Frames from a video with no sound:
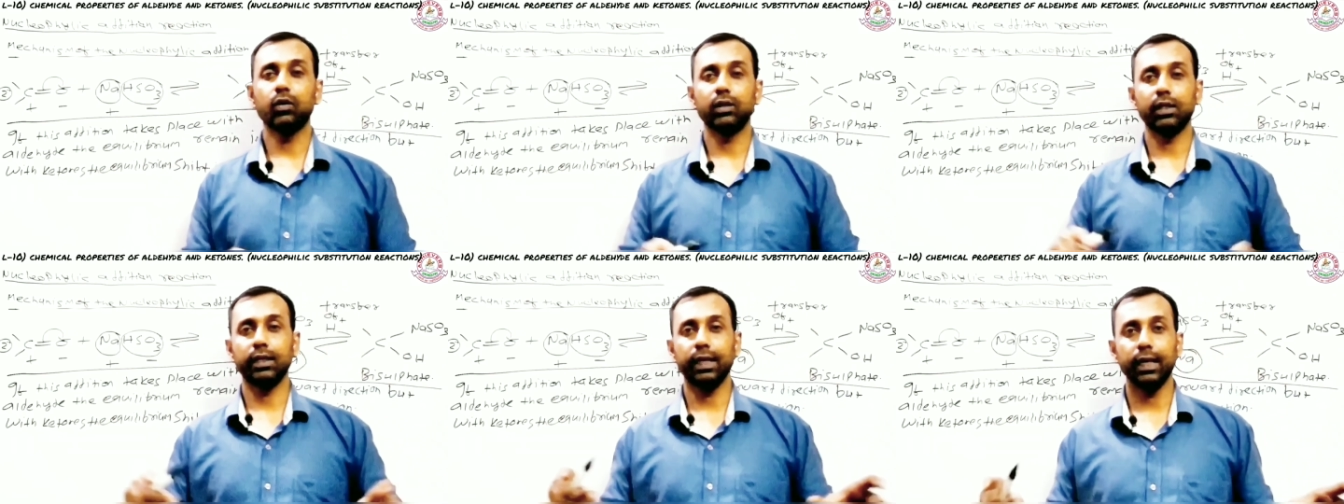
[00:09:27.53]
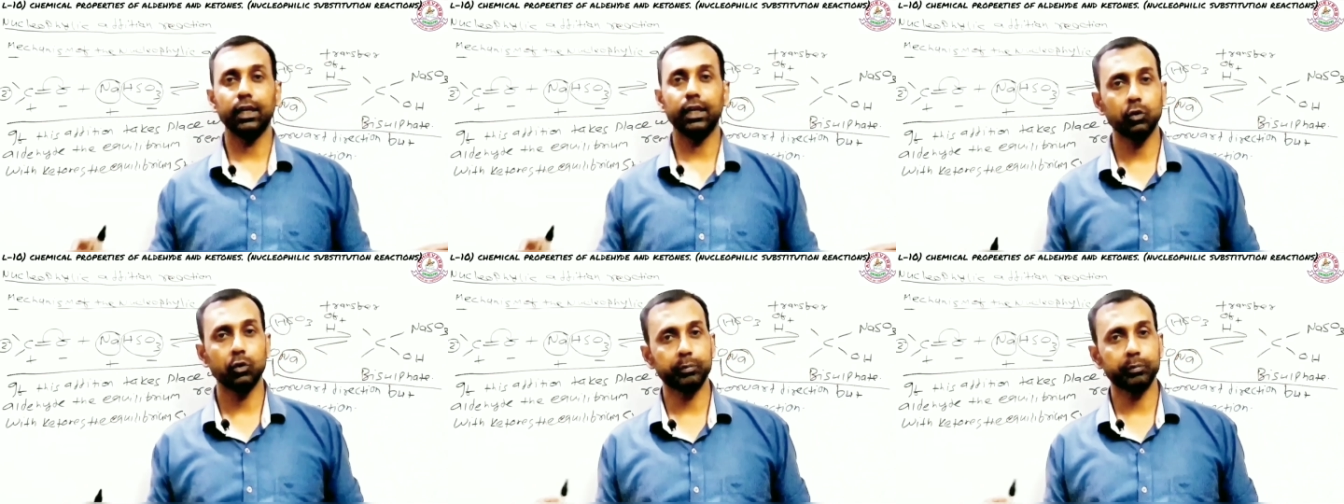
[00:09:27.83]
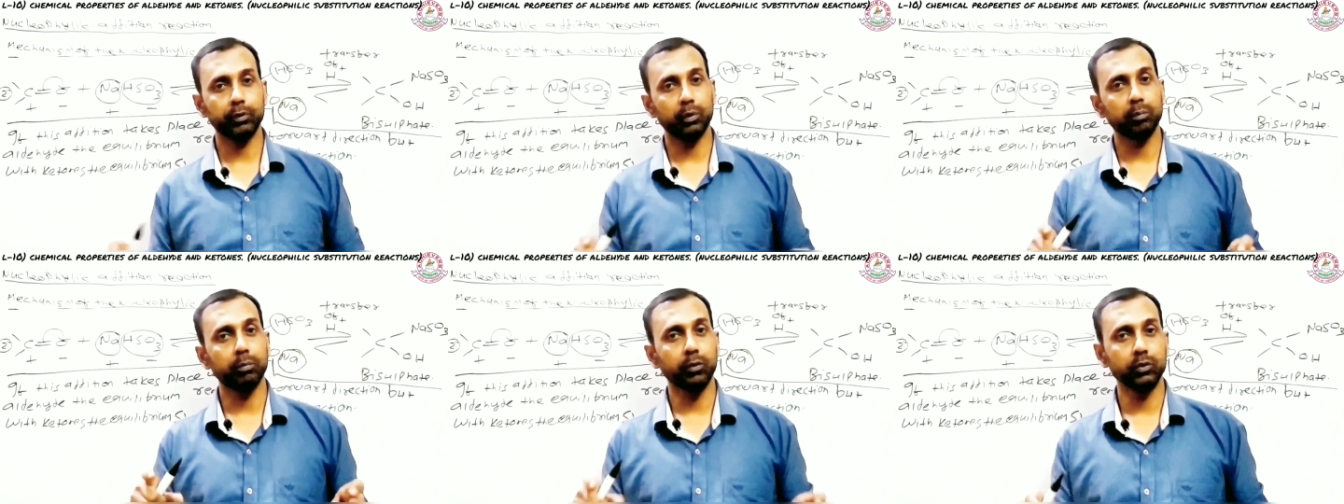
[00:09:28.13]
or aryl
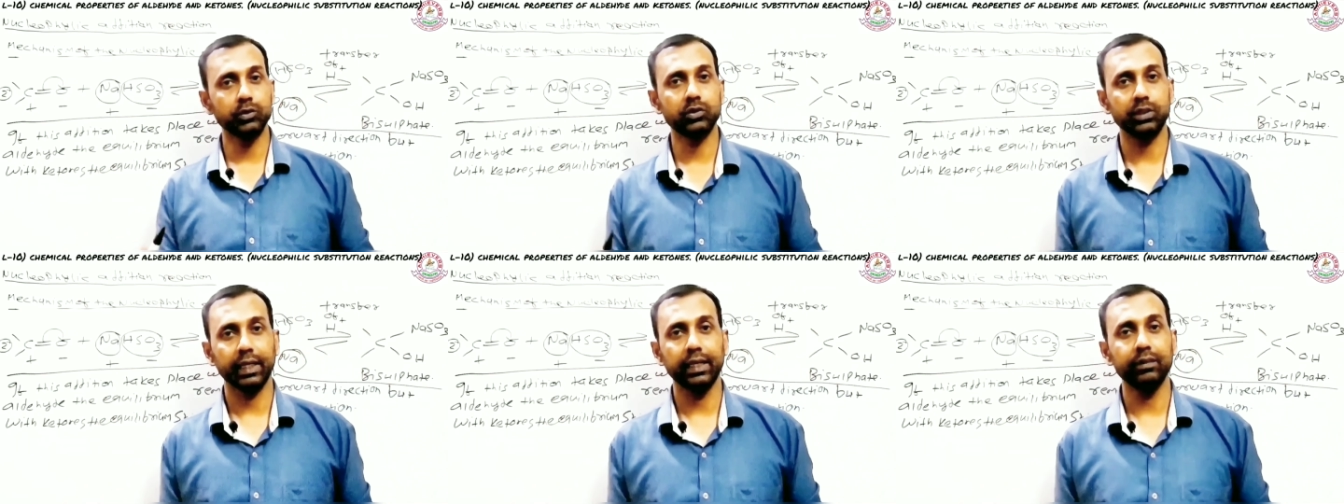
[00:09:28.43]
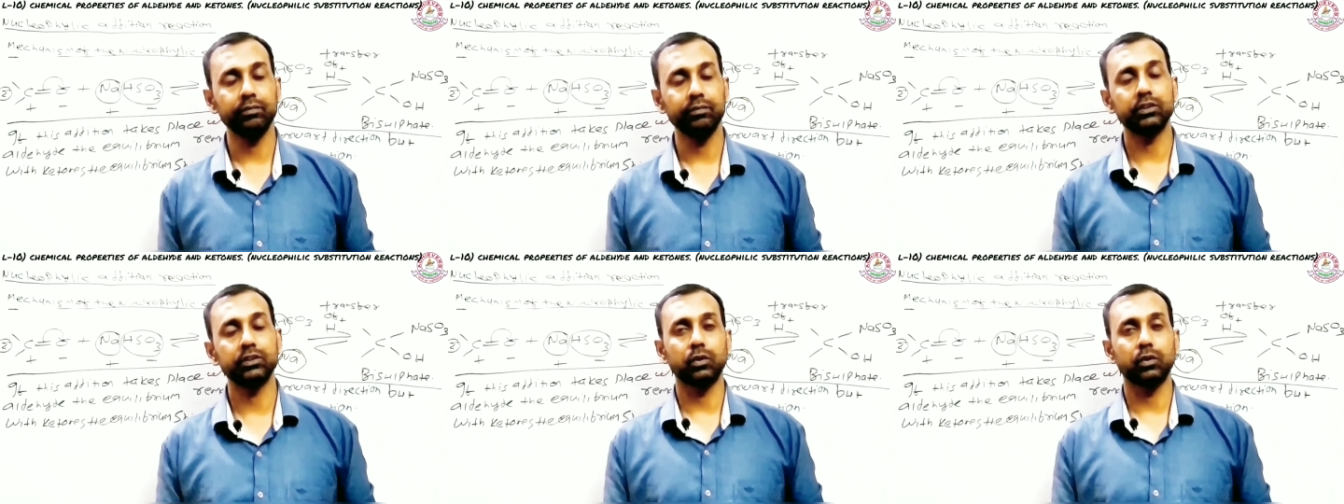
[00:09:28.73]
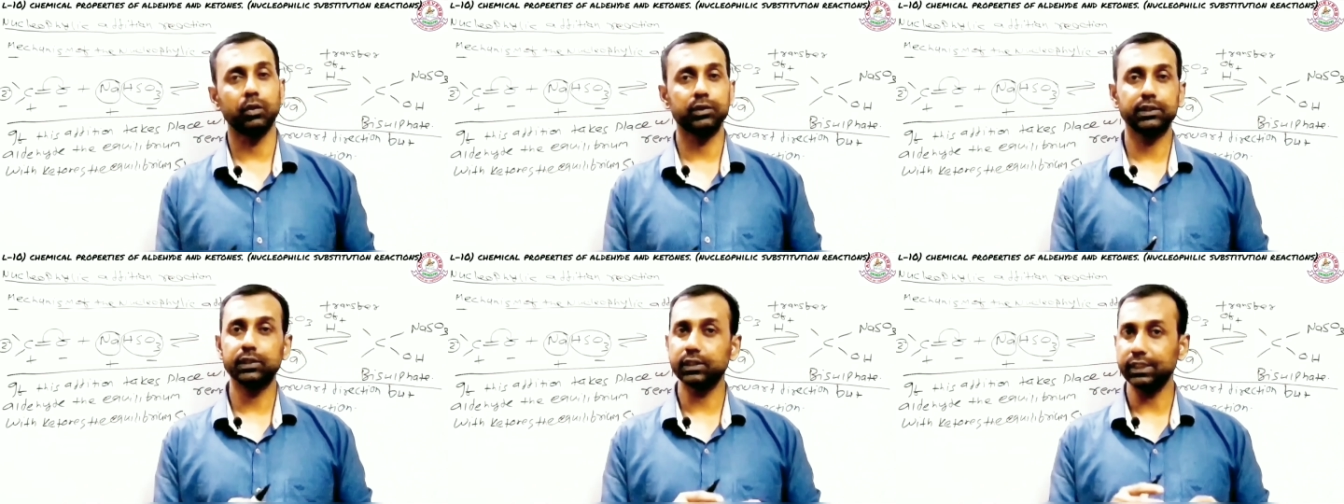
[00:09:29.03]
group from both sides, which
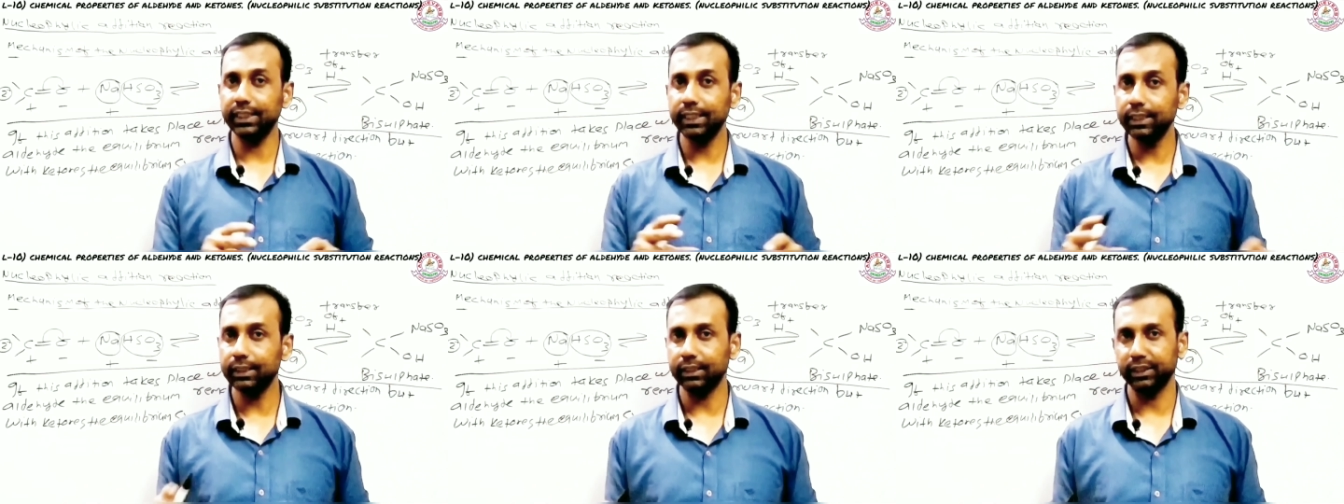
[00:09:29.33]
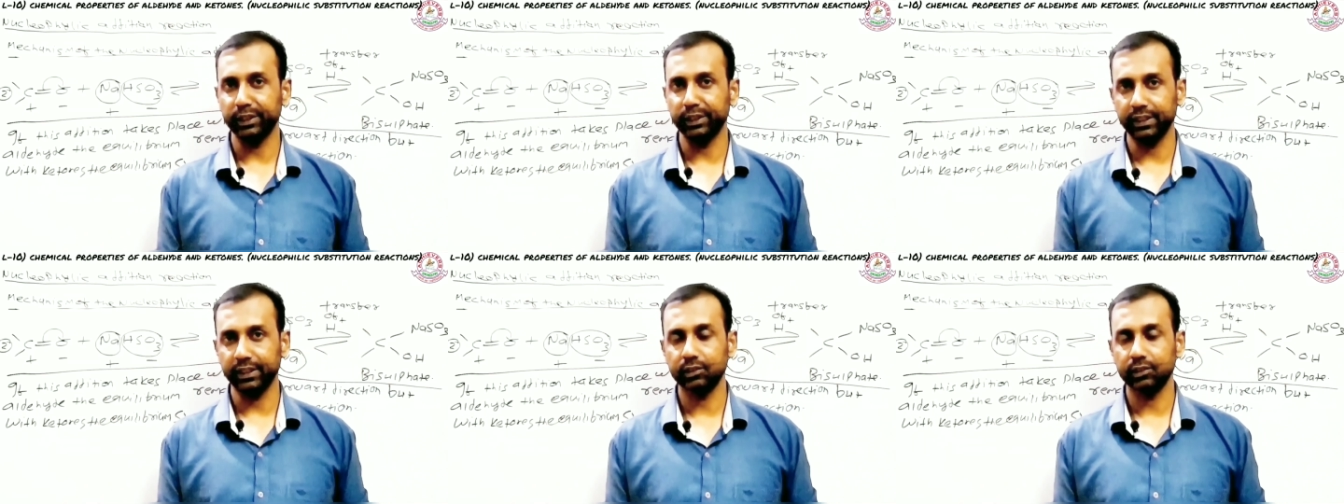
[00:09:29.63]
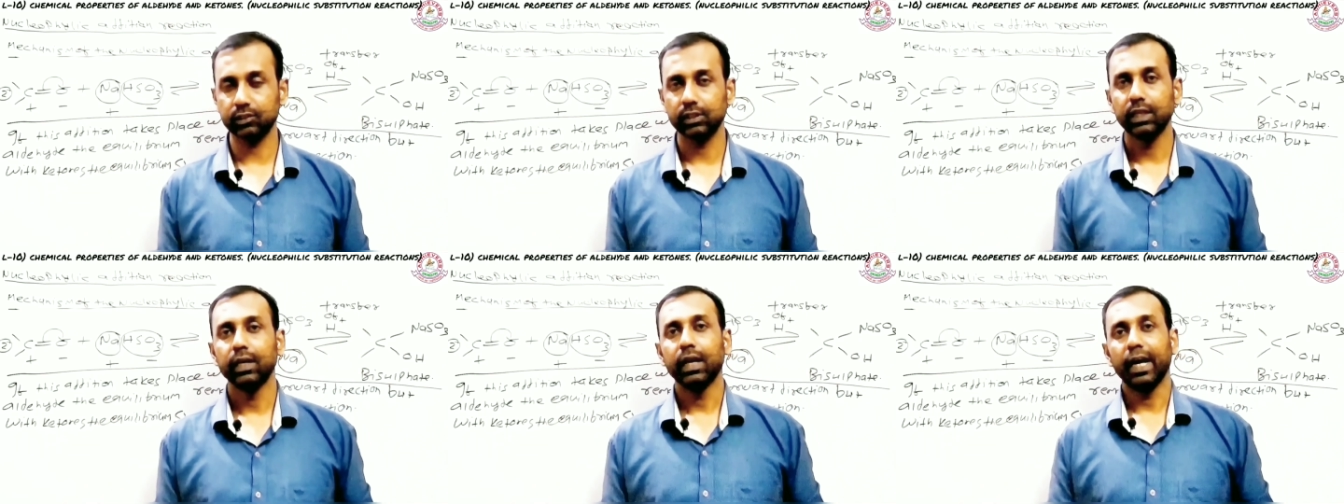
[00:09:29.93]
causes steric
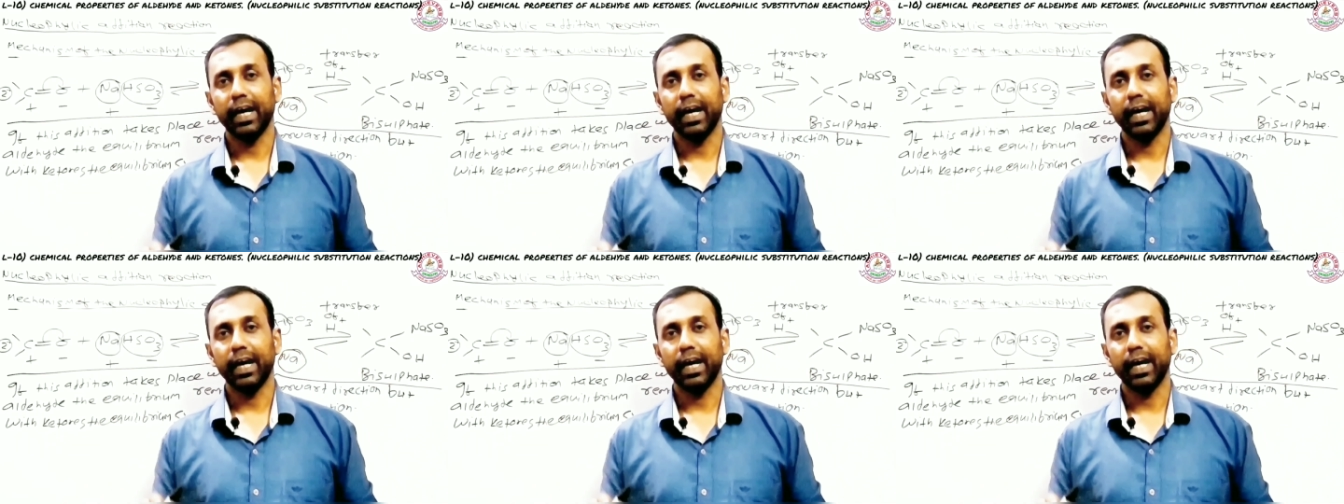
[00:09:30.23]
hindrance,